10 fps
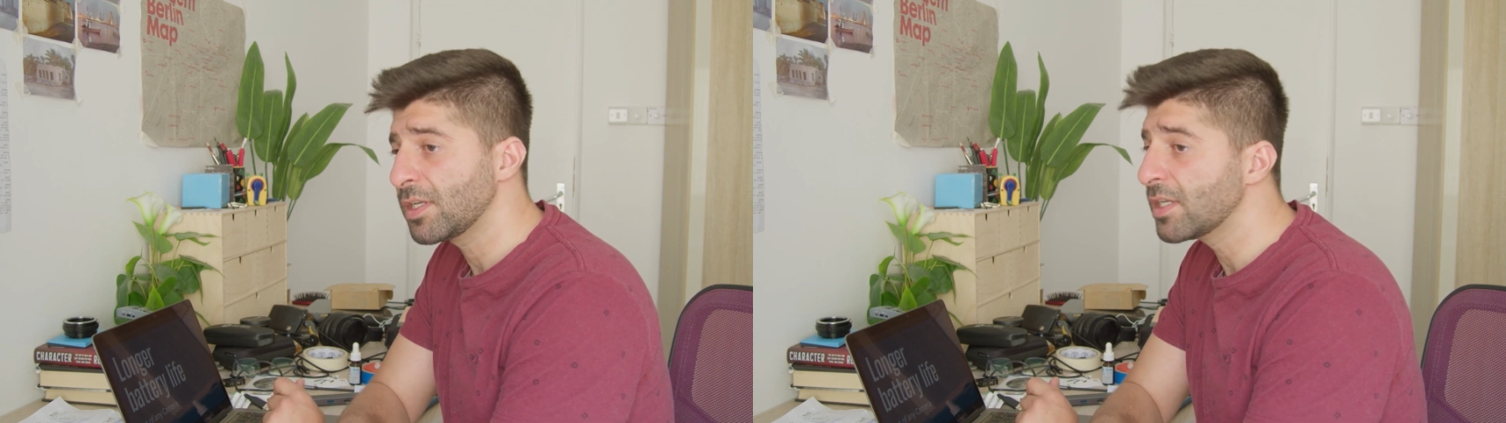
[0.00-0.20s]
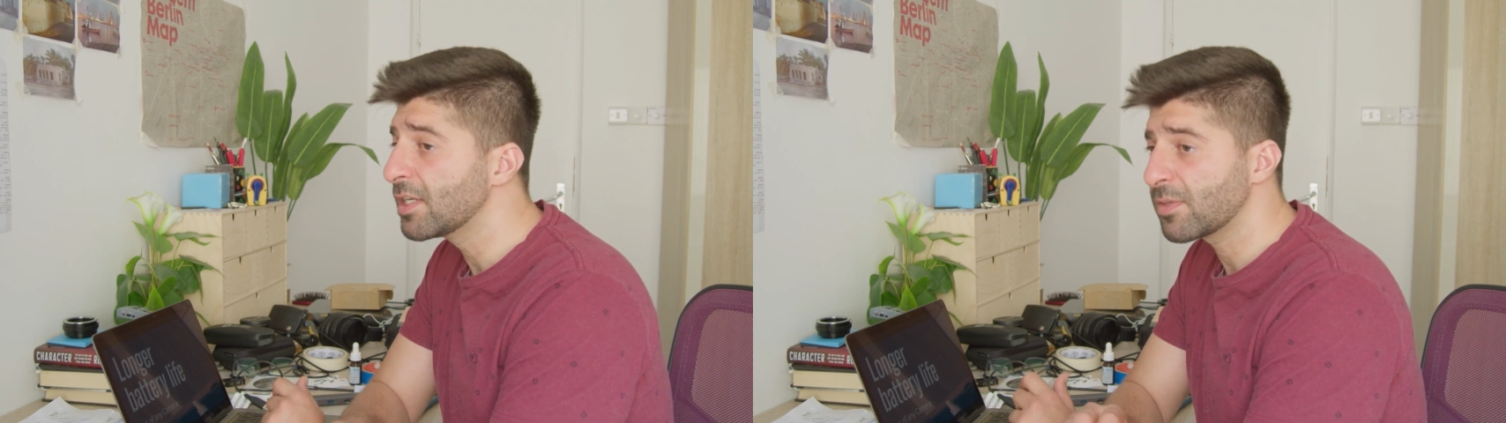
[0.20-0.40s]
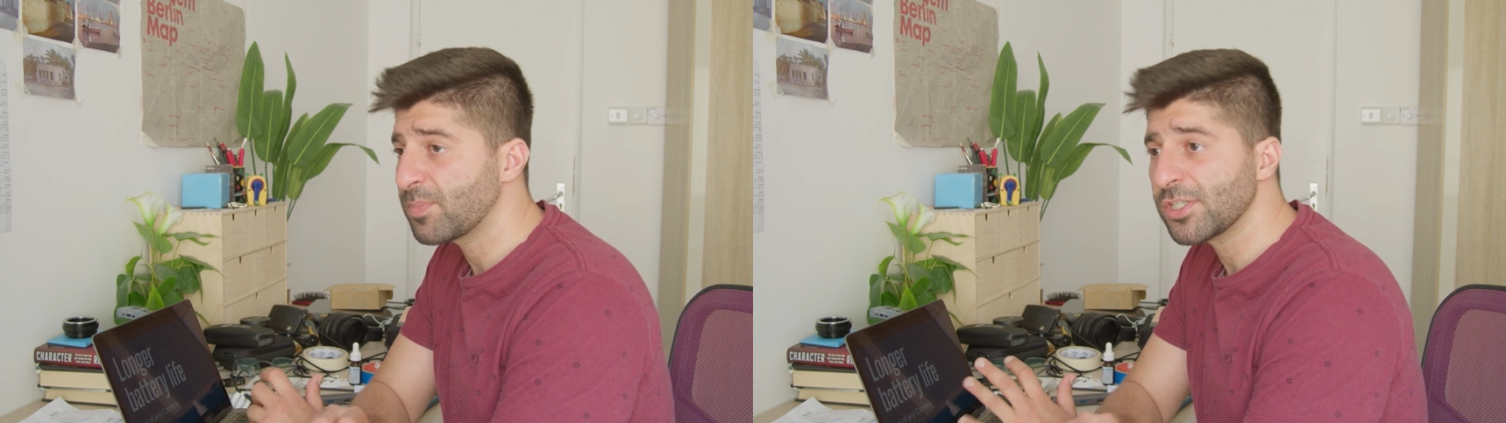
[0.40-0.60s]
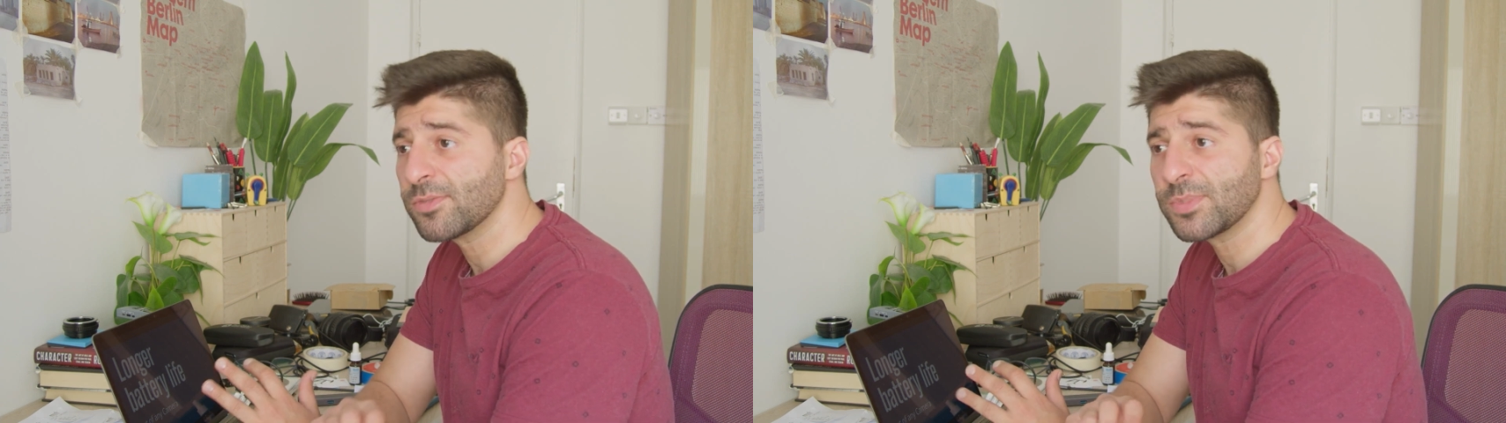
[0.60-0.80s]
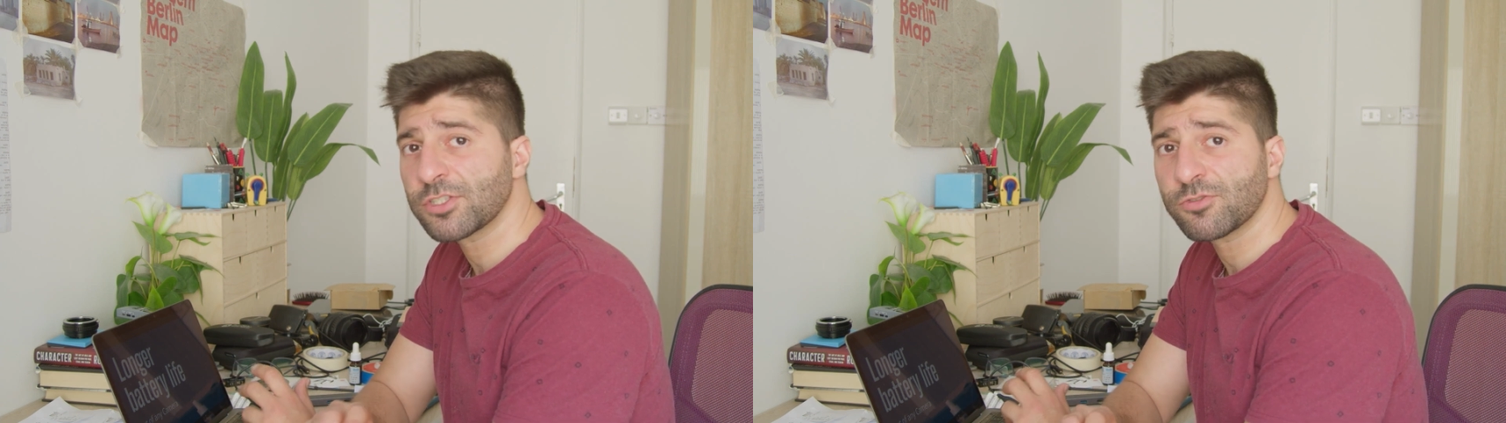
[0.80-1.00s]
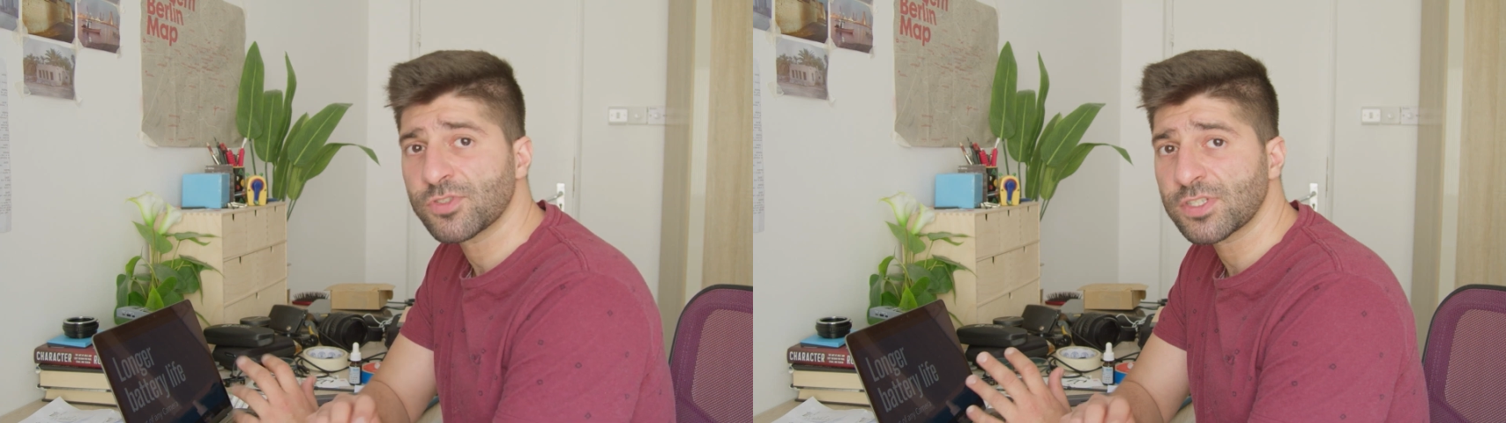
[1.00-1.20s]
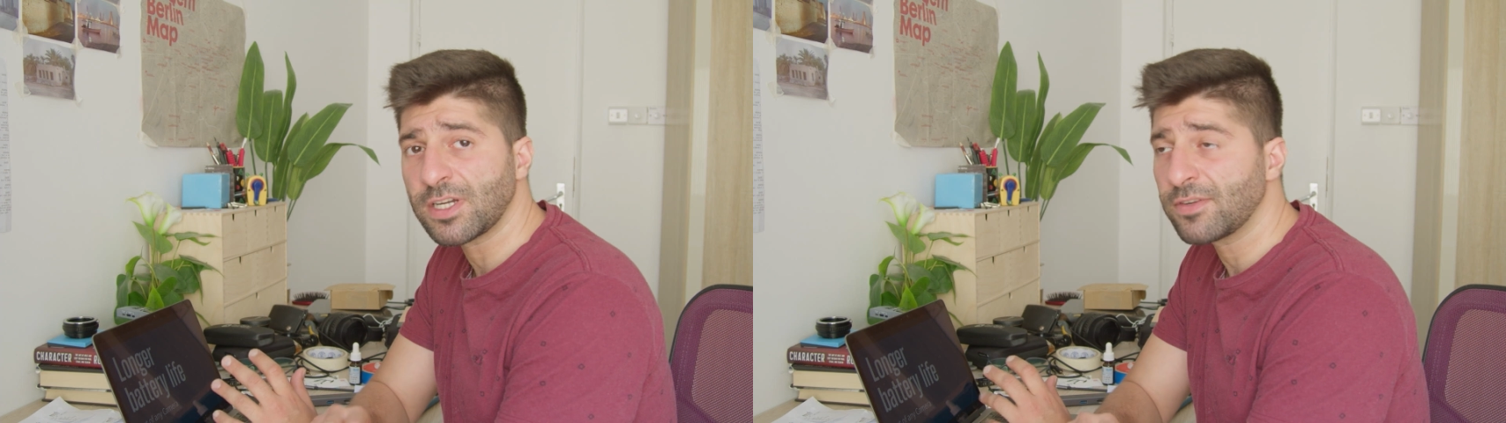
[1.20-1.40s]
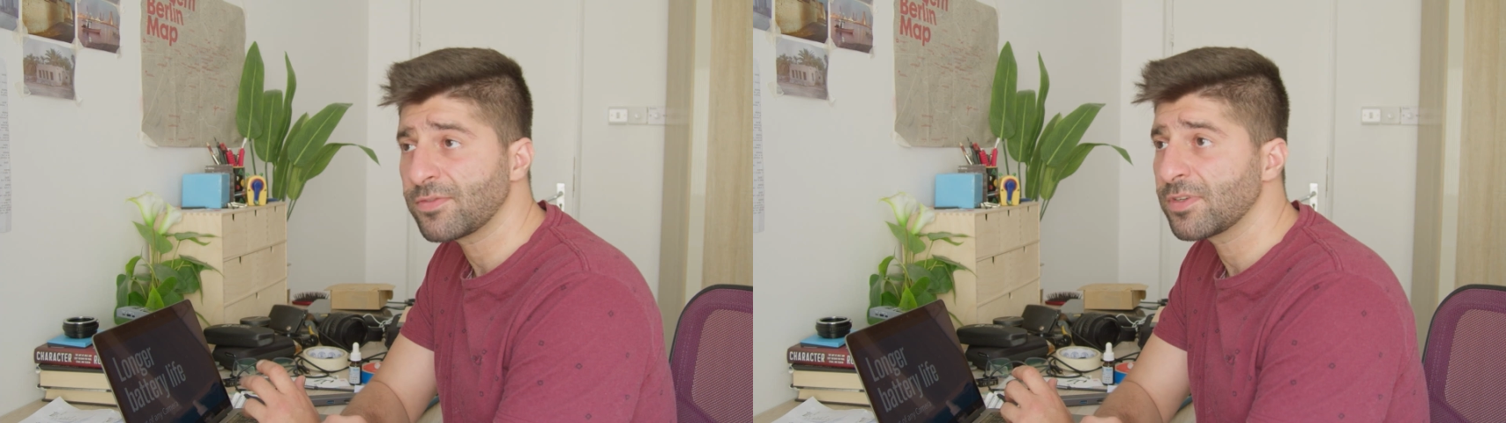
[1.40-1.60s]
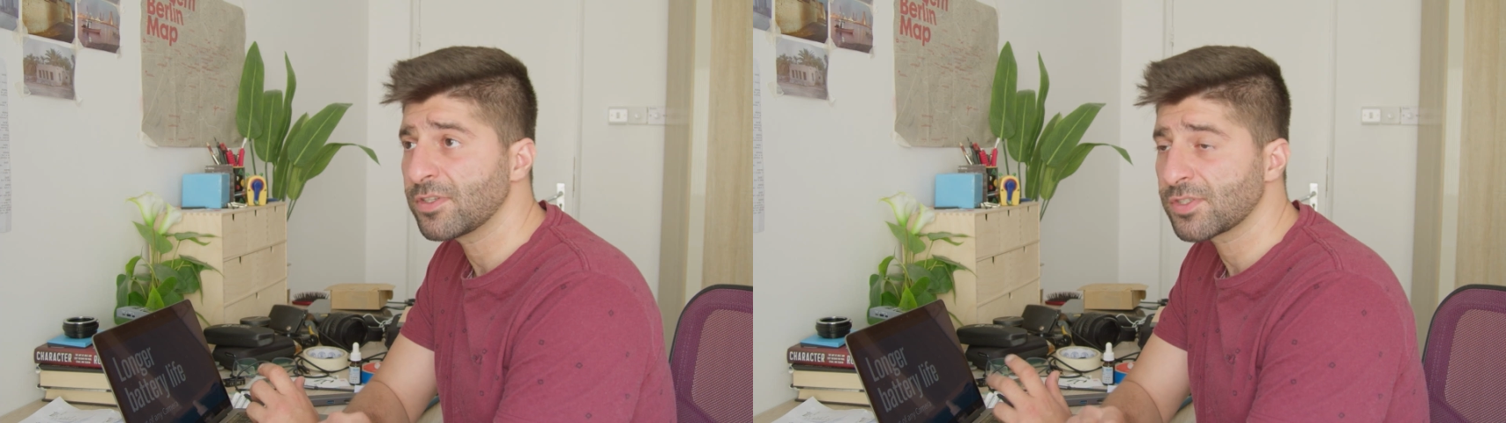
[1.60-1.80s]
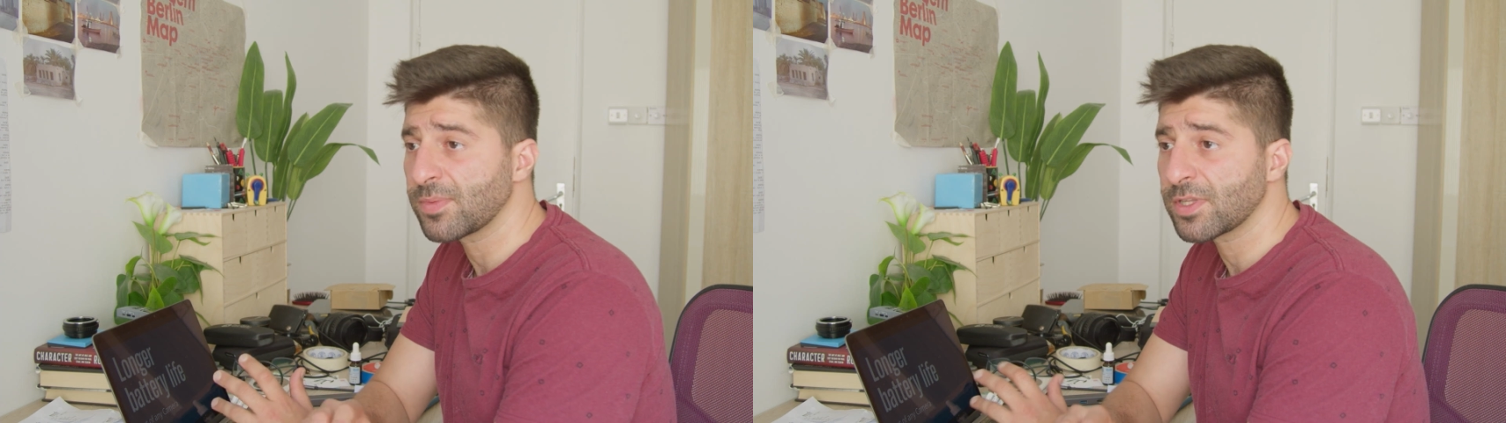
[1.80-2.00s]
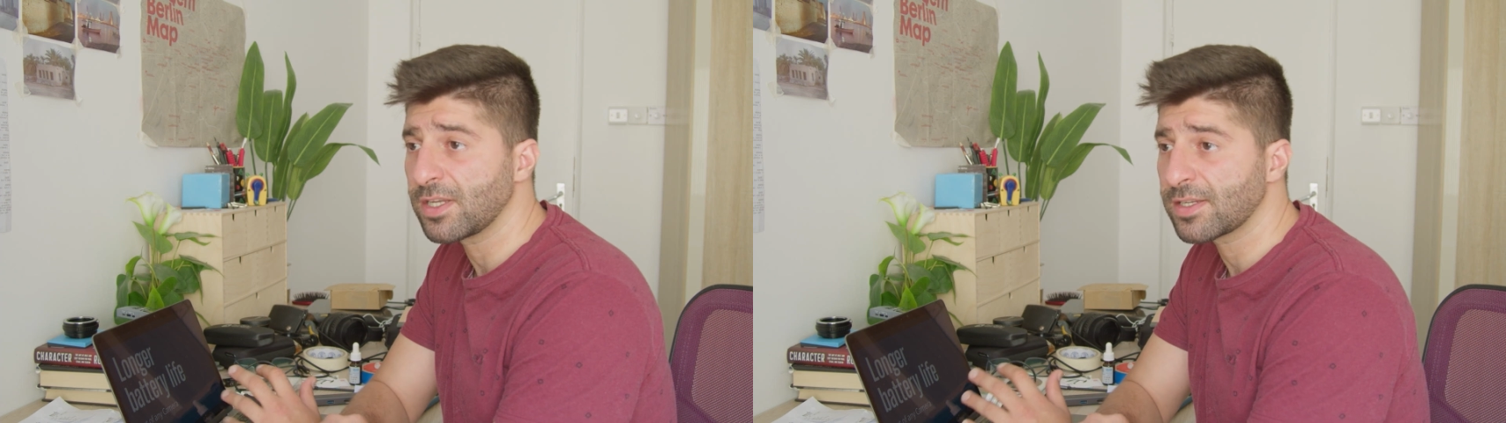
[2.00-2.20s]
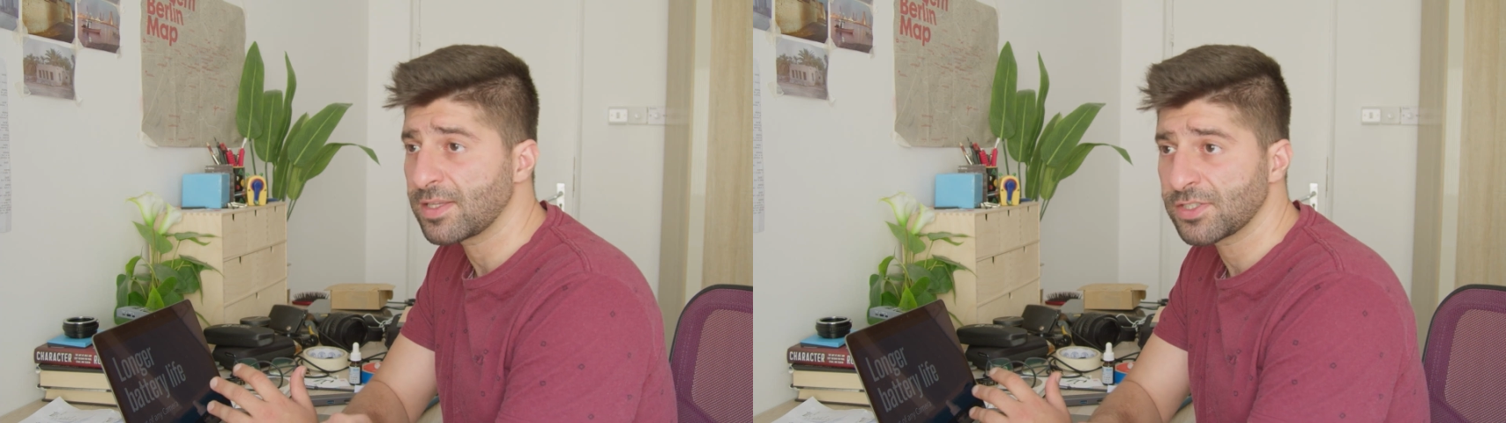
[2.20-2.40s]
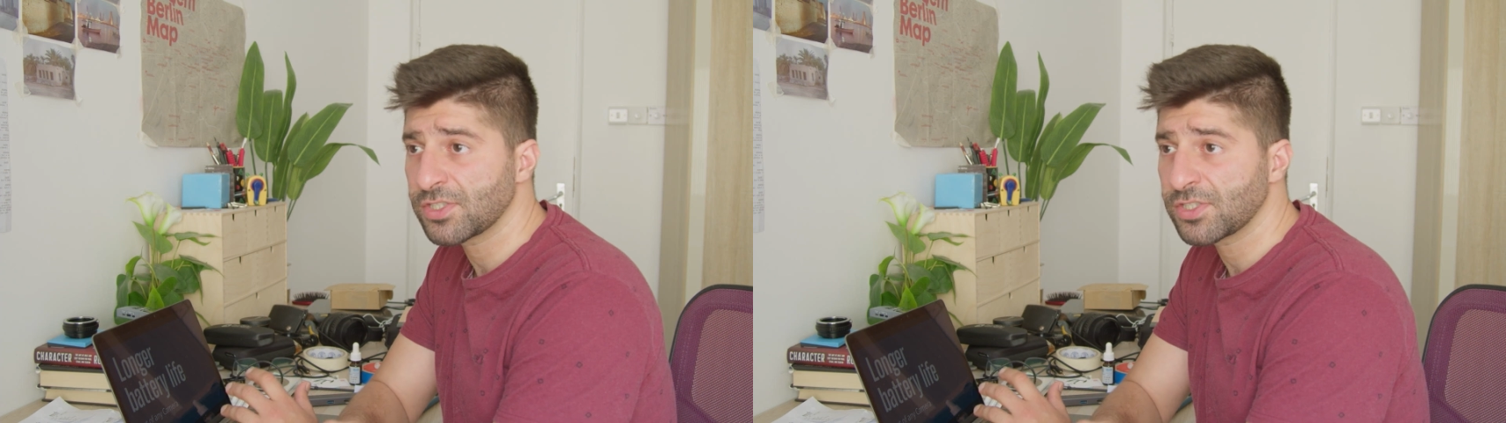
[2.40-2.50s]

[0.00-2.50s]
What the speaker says: get a permit or stuff or something like that.